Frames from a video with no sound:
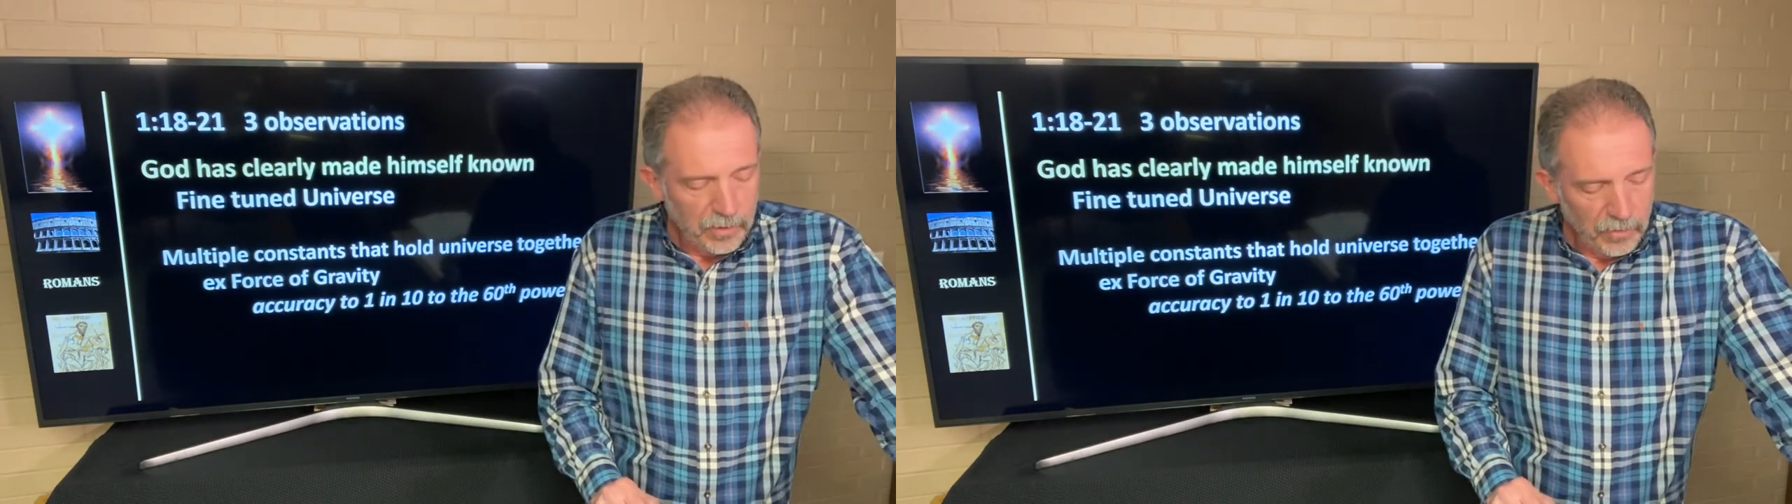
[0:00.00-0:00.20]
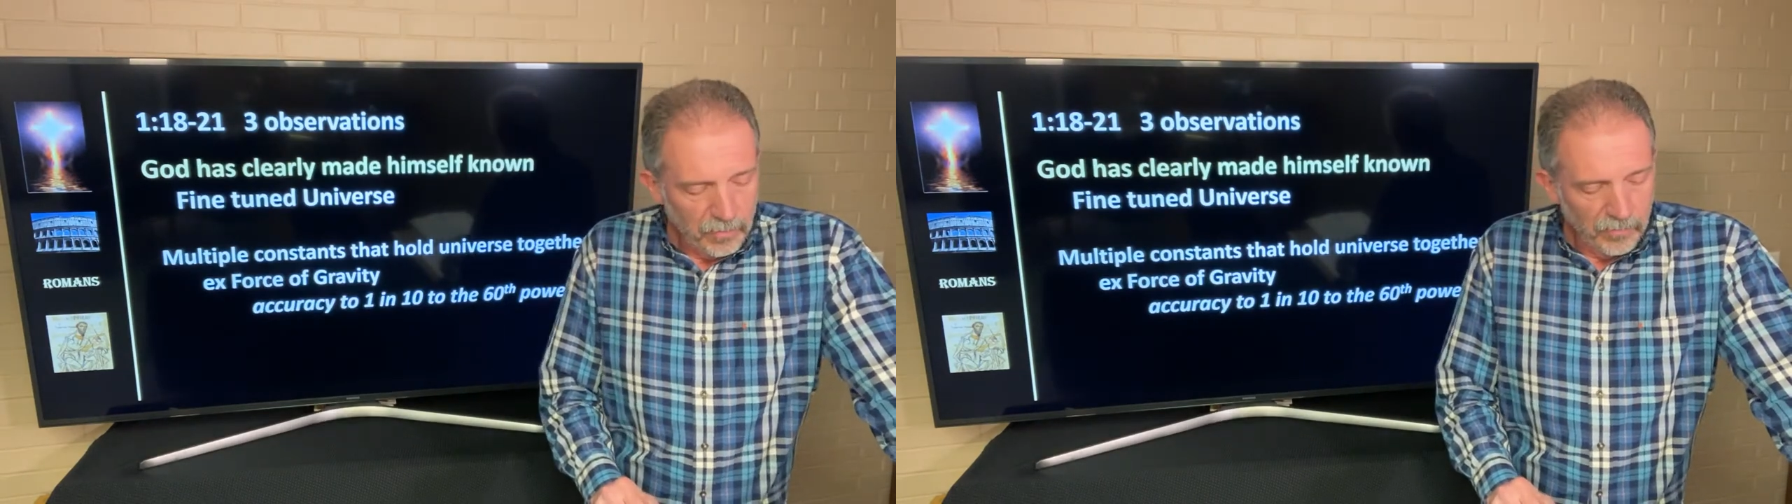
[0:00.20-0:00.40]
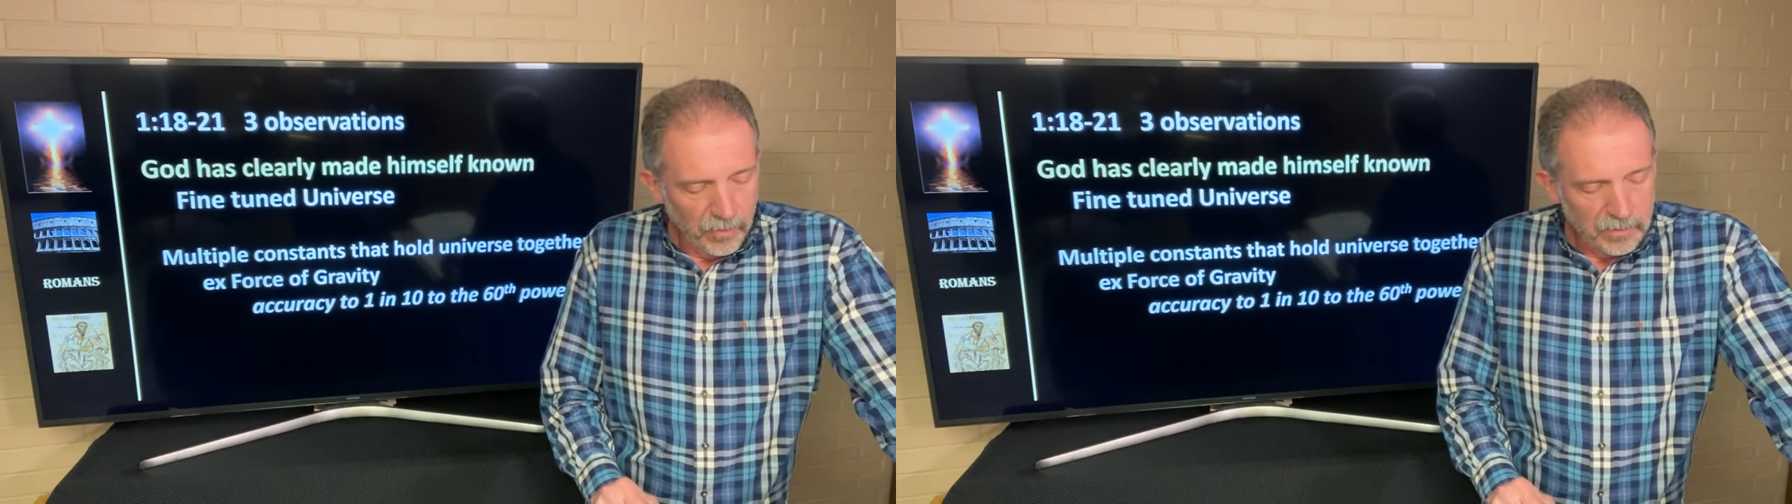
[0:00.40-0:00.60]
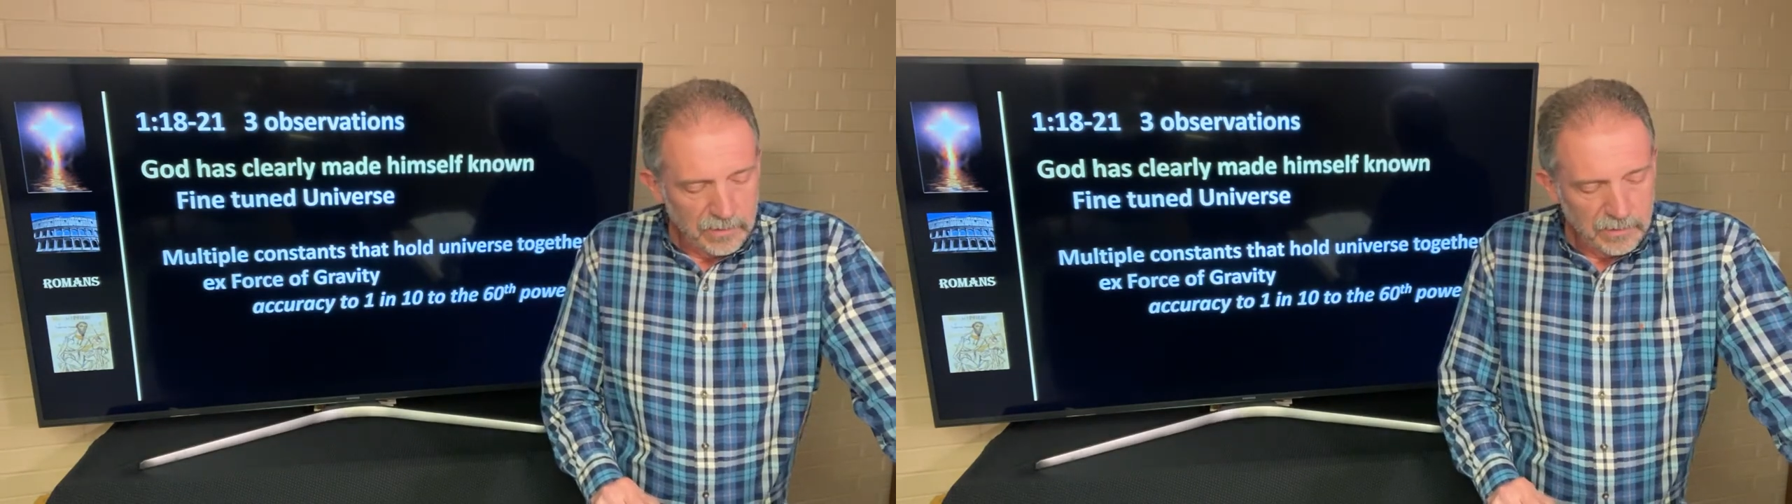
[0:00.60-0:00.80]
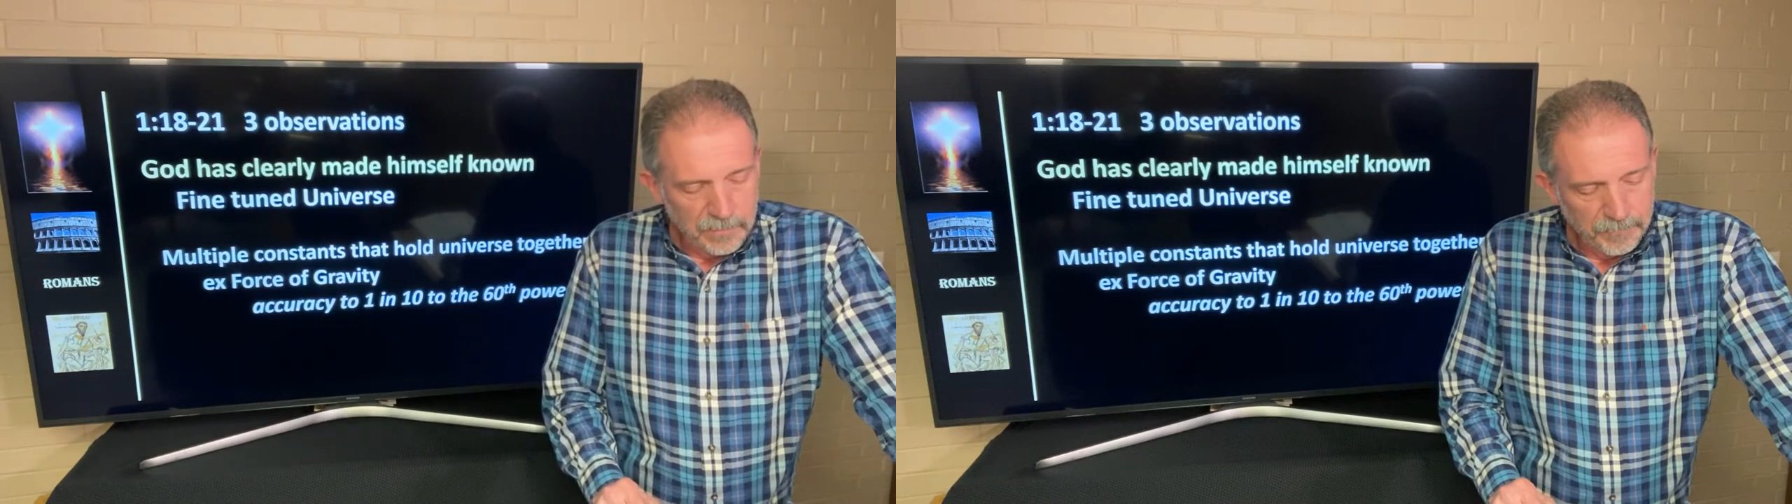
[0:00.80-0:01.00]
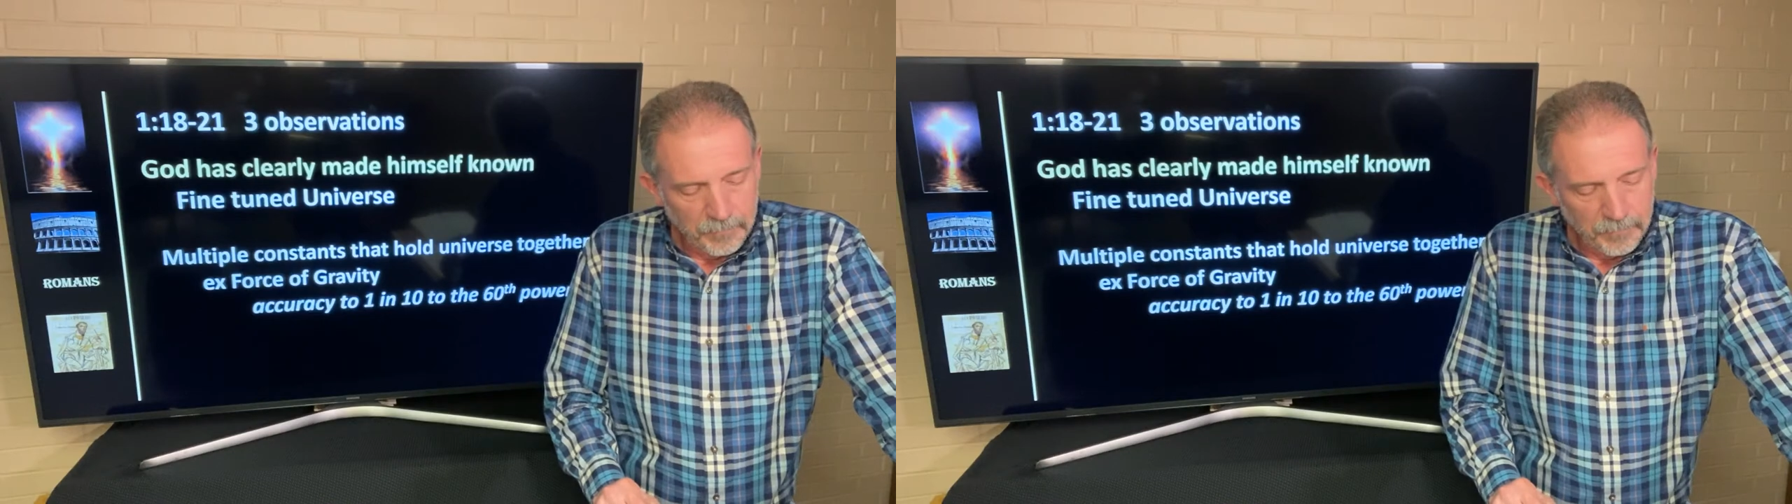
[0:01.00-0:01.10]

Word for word: universe.